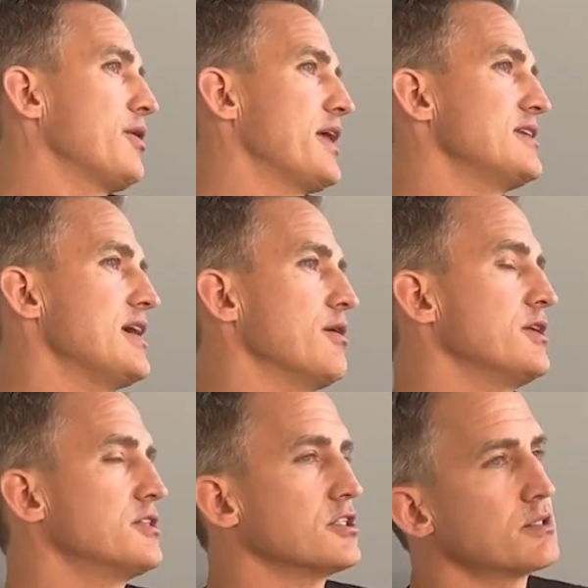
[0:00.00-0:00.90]
that down
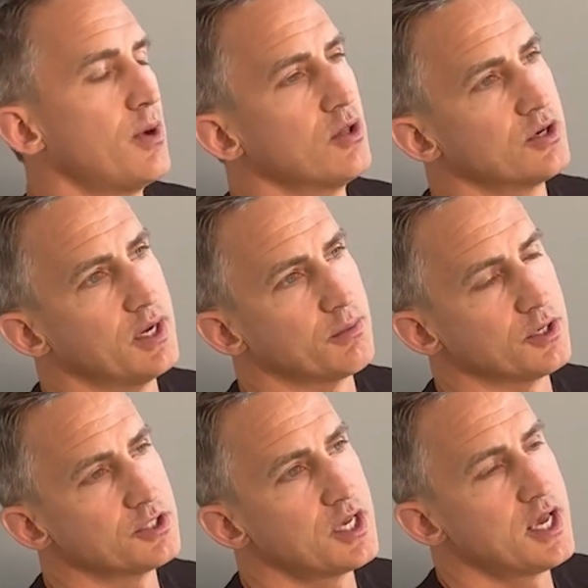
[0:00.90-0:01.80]
into smaller
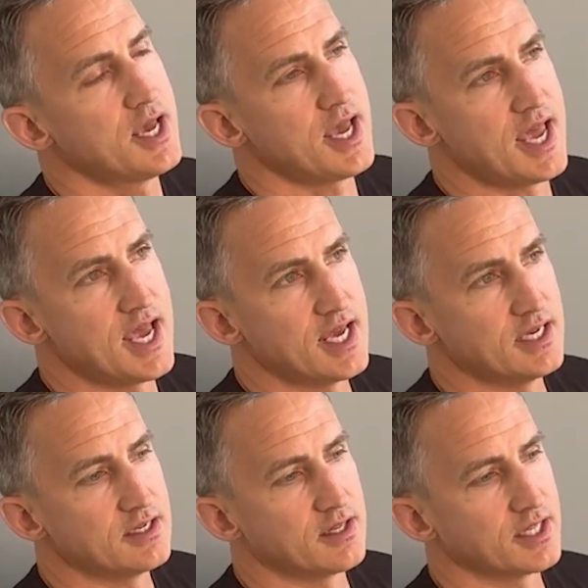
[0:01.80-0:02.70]
numbers,
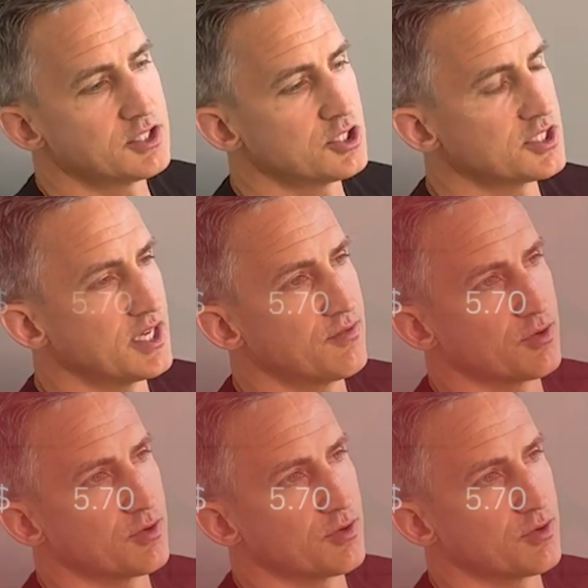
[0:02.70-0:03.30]
and let's just say, for